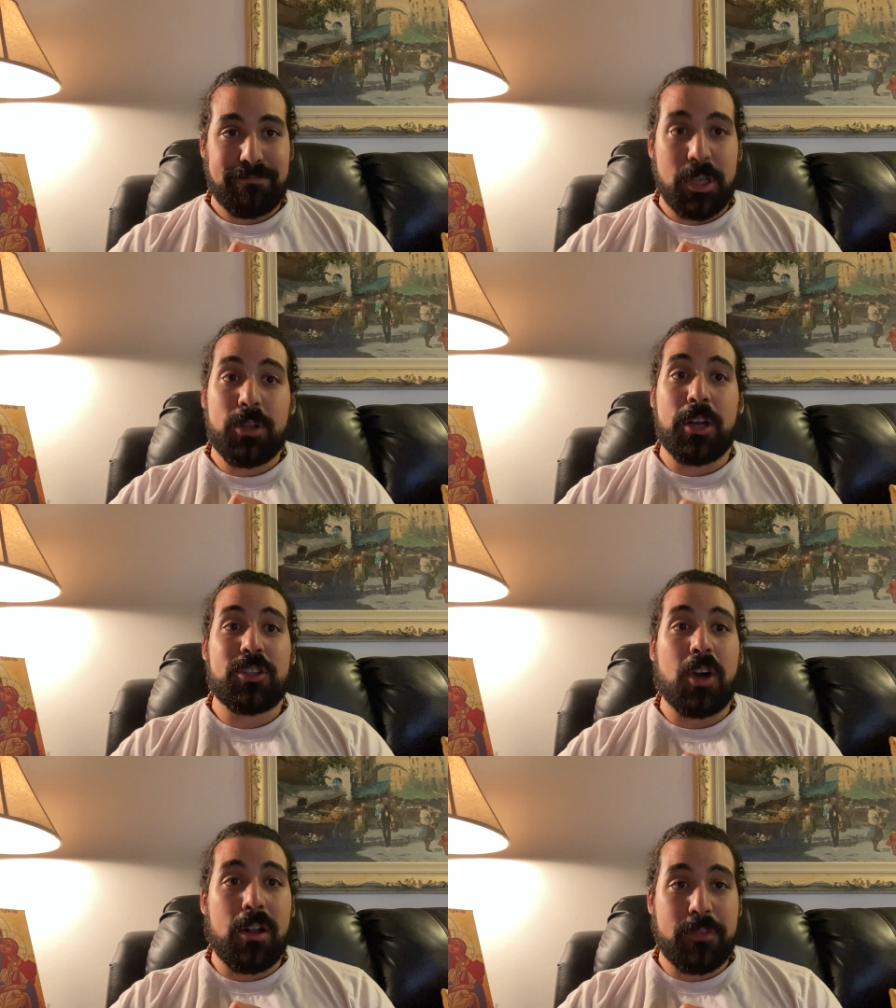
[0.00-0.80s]
Good luck
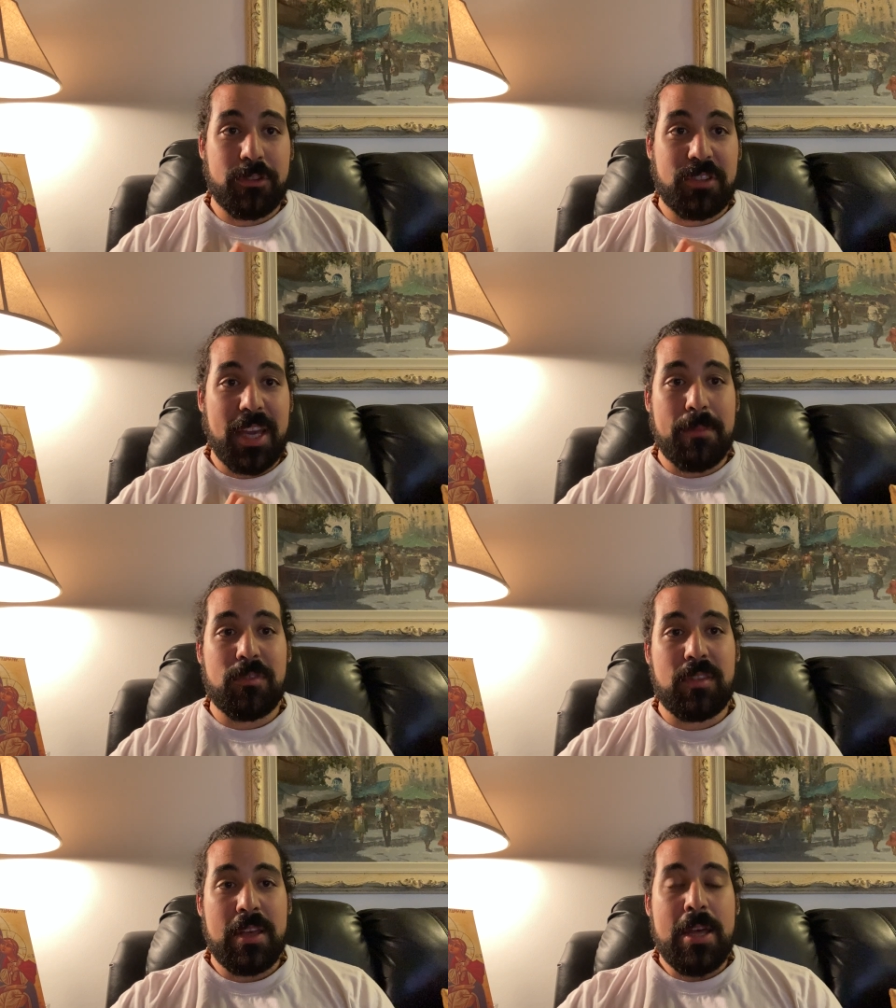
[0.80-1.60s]
to all of your
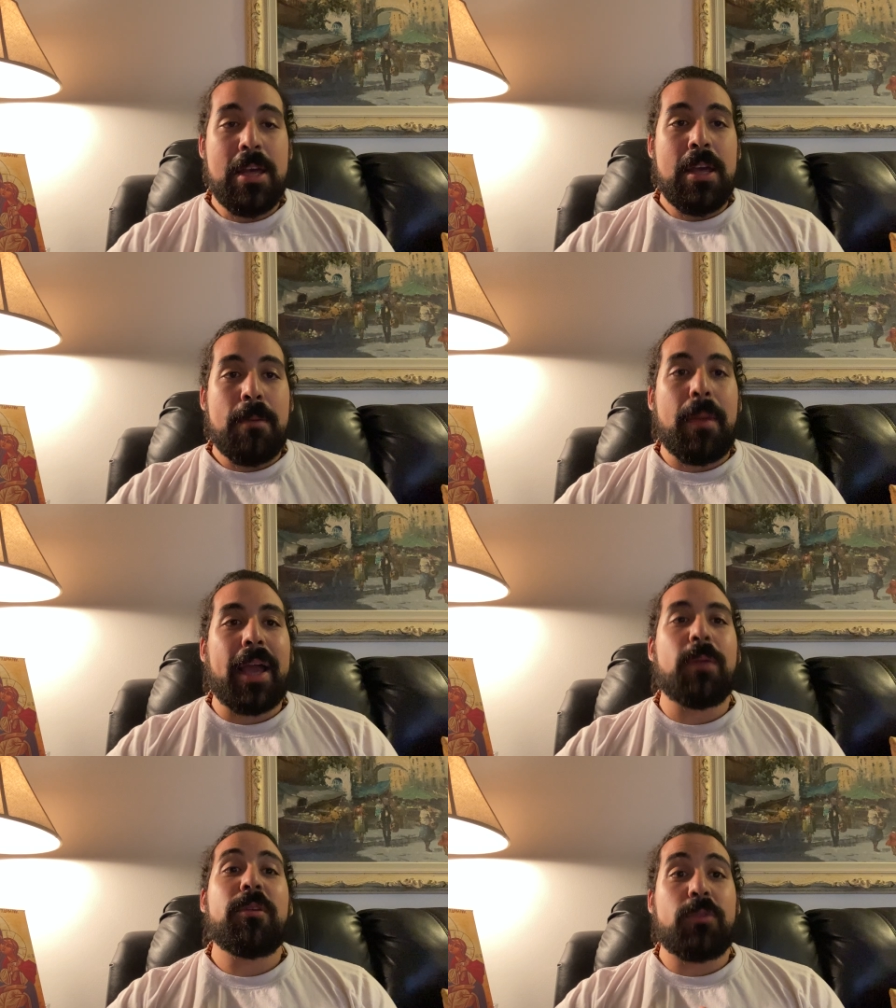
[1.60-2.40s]
teams. My
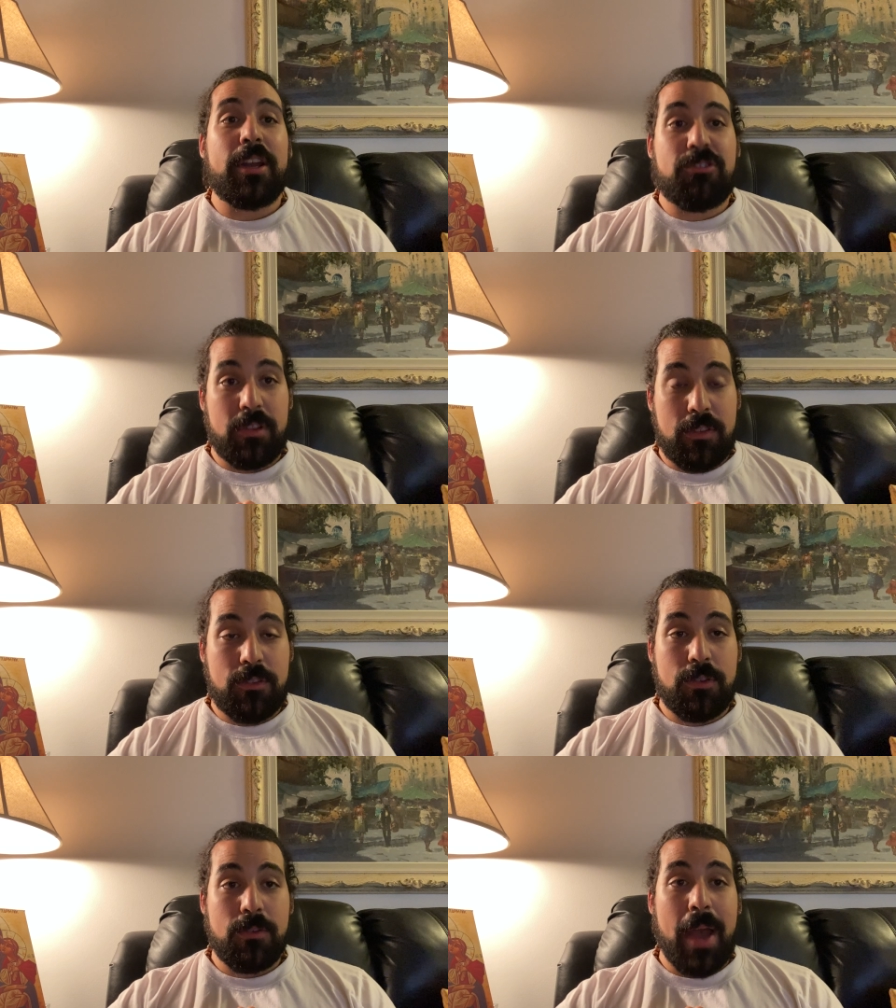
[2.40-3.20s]
commiserations to